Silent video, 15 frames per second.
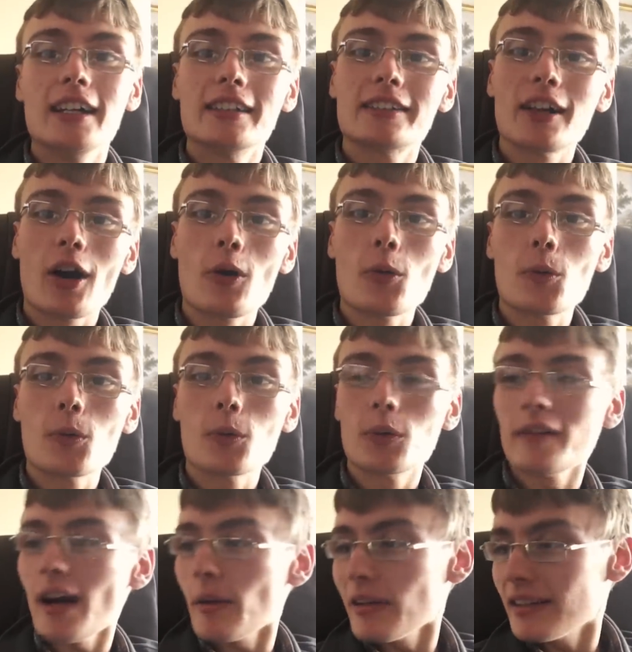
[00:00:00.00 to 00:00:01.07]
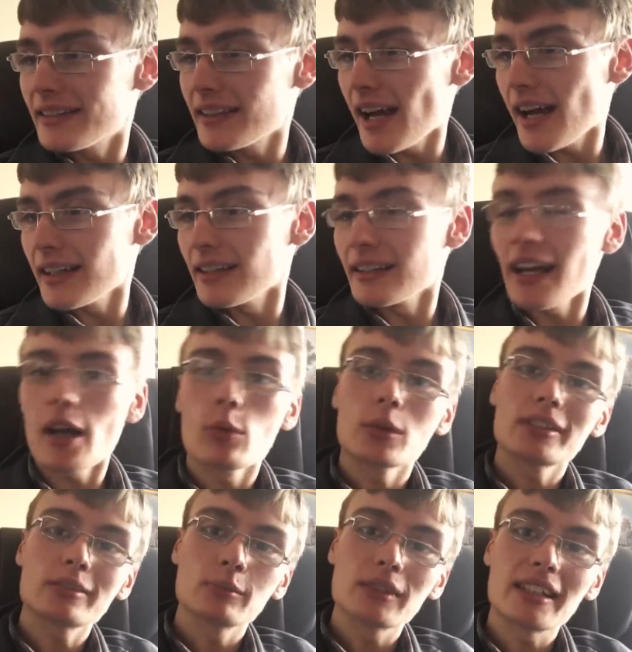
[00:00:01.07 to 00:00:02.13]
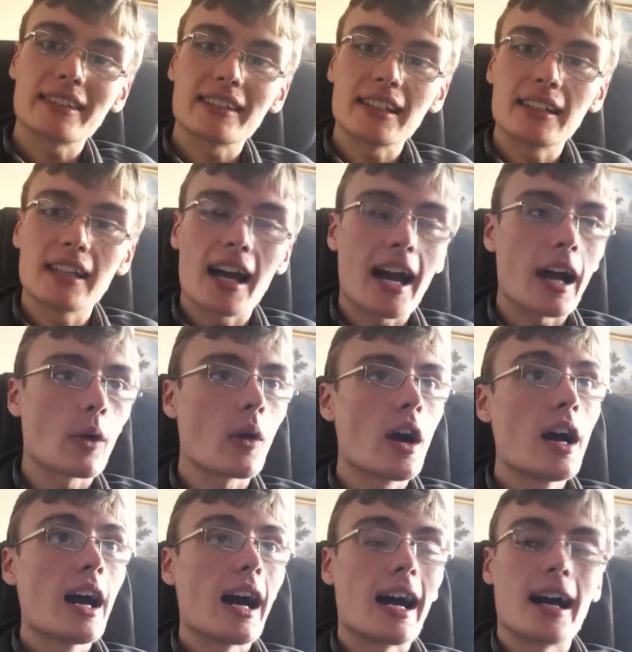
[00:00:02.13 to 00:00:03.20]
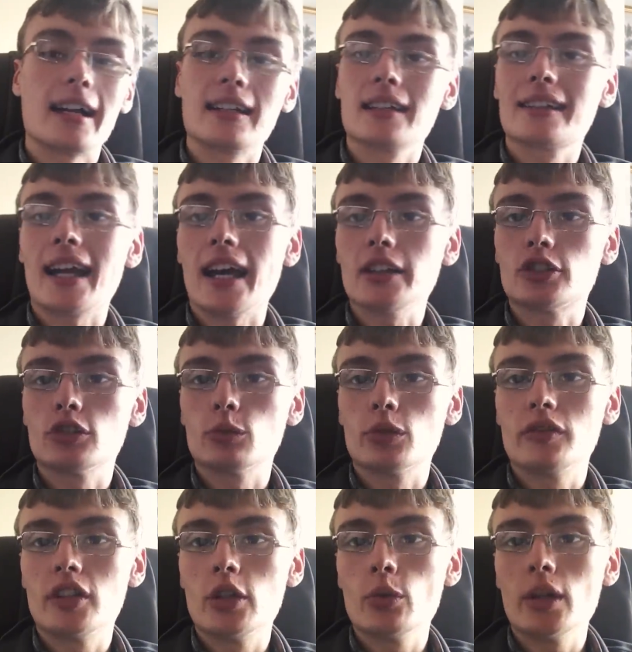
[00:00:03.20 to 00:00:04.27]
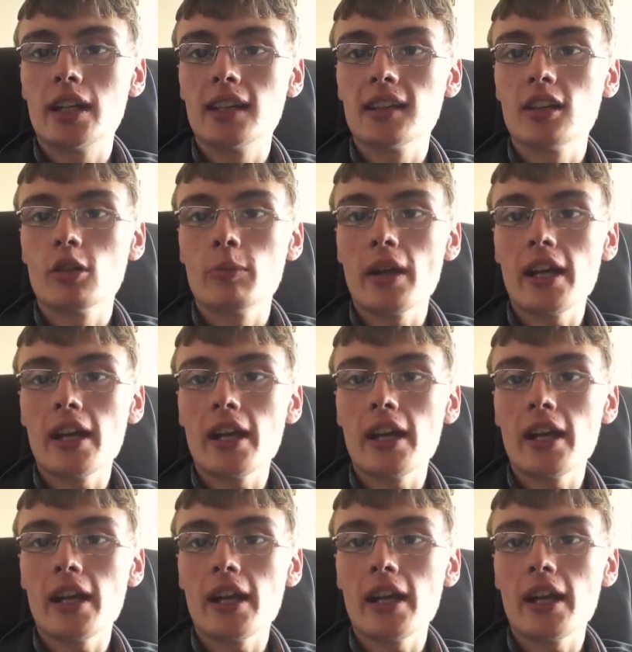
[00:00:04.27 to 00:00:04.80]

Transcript: So with that being said, I'll get on with some listing now and I'll catch up with you in a little